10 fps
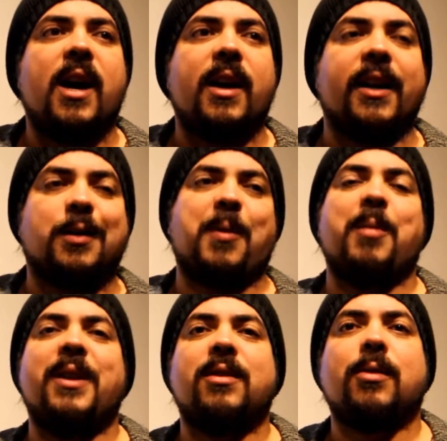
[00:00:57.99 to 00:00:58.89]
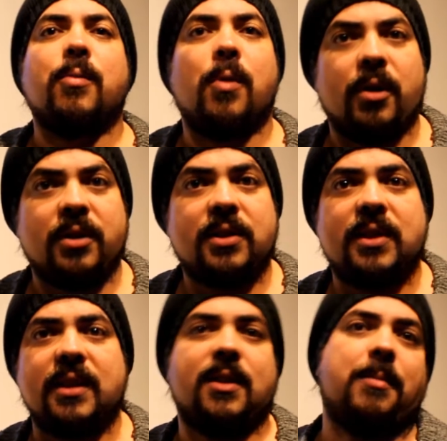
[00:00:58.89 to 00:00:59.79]
experimental works
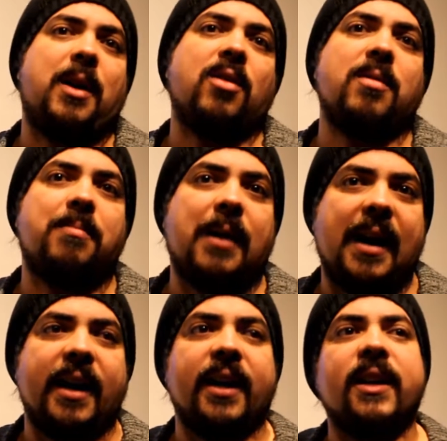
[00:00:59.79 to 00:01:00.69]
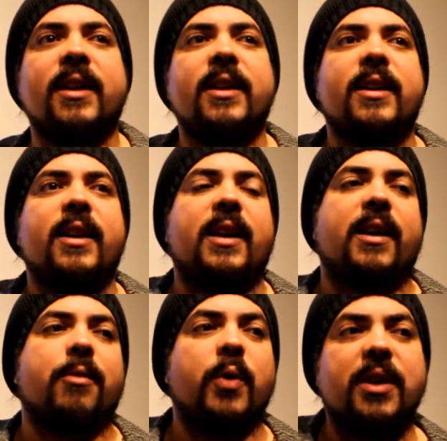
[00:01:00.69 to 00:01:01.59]
that somehow combine
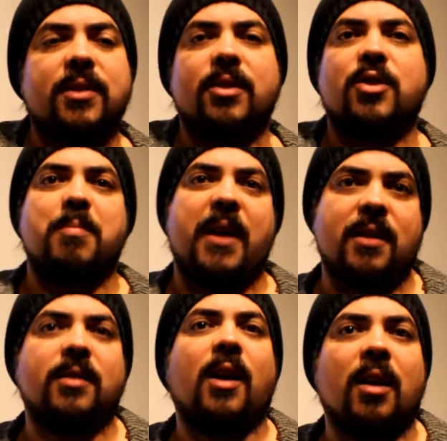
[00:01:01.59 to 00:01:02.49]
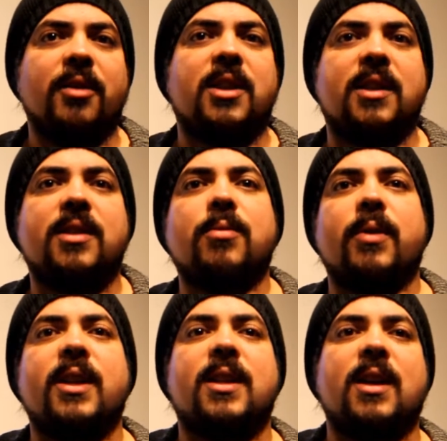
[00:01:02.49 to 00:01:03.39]
research methodologies
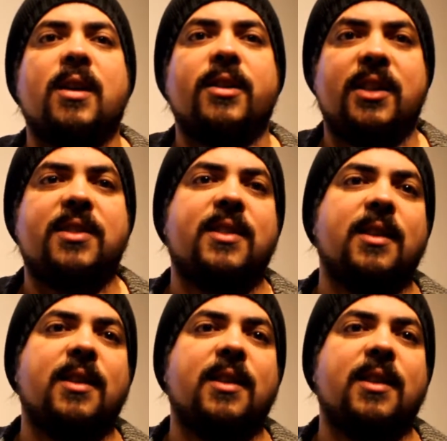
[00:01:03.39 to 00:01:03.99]
with artistic